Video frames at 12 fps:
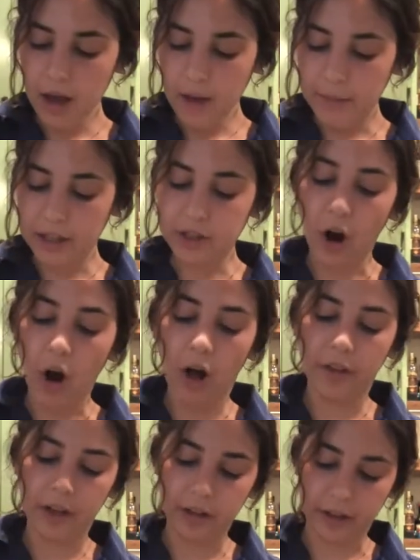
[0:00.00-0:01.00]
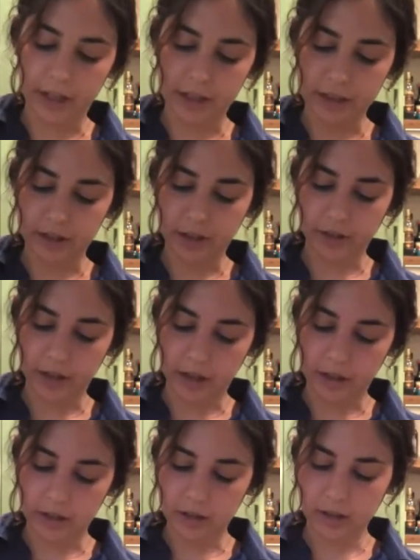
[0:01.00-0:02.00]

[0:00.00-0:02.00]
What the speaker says: make sure all the ingredients are going in.